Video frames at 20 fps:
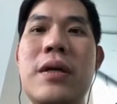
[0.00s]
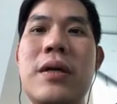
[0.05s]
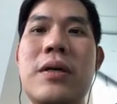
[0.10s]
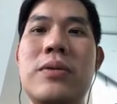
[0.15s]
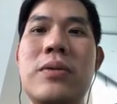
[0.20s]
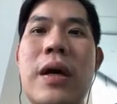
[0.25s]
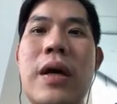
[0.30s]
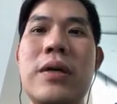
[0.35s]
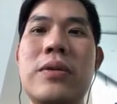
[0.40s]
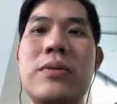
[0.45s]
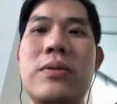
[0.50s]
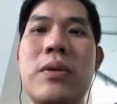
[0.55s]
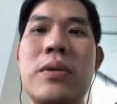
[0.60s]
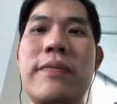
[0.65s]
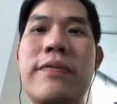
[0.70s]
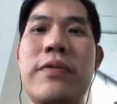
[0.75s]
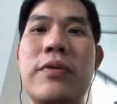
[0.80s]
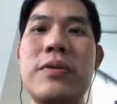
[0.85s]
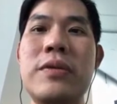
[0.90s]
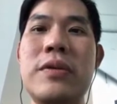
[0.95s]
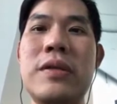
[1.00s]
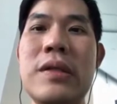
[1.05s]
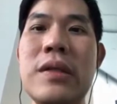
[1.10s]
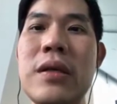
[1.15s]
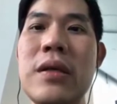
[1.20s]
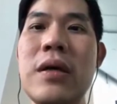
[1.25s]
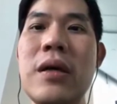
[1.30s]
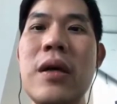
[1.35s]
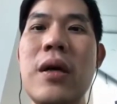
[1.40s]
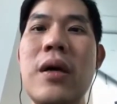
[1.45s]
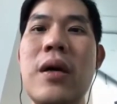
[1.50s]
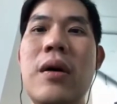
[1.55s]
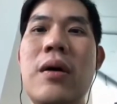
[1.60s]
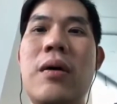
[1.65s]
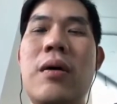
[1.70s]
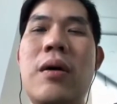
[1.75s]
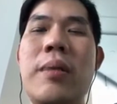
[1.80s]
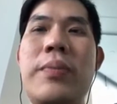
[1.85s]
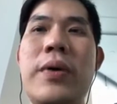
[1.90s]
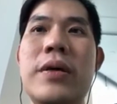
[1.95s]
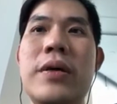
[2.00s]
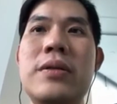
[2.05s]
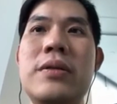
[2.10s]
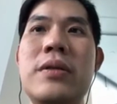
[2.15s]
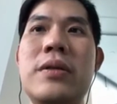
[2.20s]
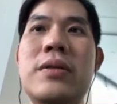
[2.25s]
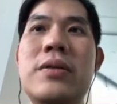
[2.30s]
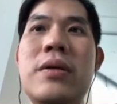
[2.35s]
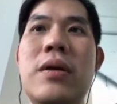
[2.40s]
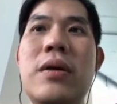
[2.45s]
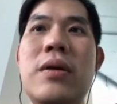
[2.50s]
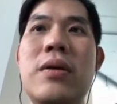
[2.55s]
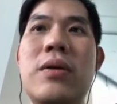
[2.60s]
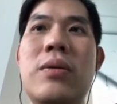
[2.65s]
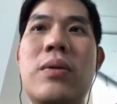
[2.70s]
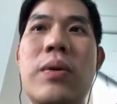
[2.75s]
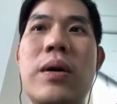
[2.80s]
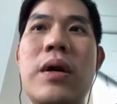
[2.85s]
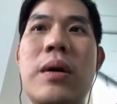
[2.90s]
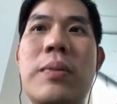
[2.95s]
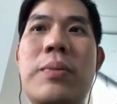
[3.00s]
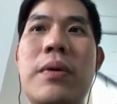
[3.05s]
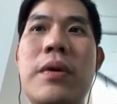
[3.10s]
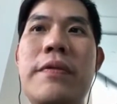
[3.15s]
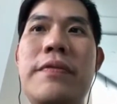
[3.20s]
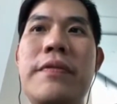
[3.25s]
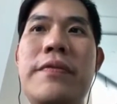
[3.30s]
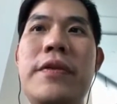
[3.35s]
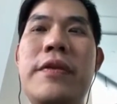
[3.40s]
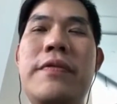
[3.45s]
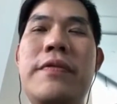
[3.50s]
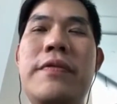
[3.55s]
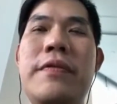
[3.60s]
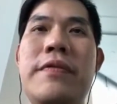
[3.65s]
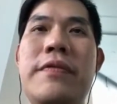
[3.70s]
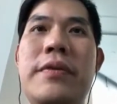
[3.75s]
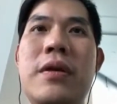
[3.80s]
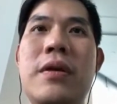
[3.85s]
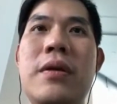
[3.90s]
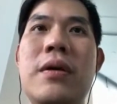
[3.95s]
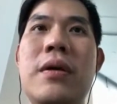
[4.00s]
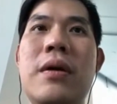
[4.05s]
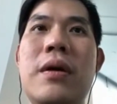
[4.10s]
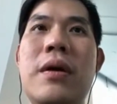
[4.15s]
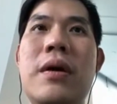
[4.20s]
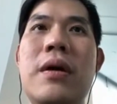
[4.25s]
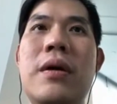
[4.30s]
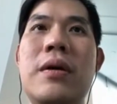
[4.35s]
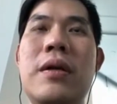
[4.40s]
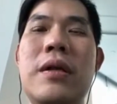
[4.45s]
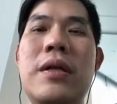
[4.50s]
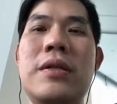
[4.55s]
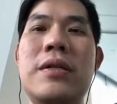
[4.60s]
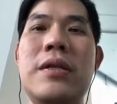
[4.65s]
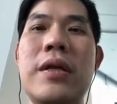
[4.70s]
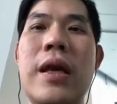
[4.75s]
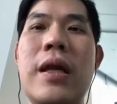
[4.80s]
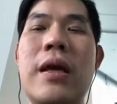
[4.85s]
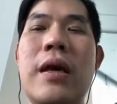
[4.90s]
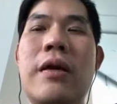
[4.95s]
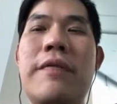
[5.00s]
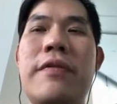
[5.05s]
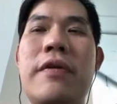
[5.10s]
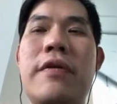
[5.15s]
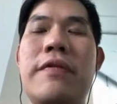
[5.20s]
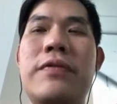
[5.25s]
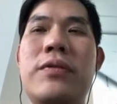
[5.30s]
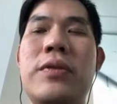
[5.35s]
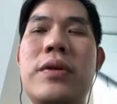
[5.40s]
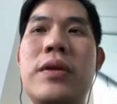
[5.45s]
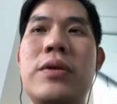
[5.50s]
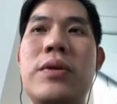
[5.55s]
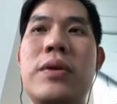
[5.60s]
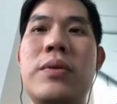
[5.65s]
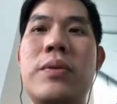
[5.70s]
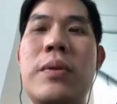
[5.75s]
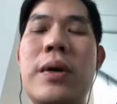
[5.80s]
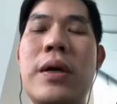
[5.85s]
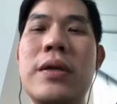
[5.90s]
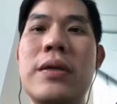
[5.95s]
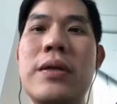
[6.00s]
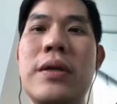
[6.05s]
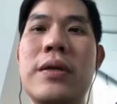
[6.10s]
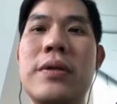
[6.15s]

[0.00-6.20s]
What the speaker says: So I do not foresee oil prices going above 50.50 in the second half of 2021.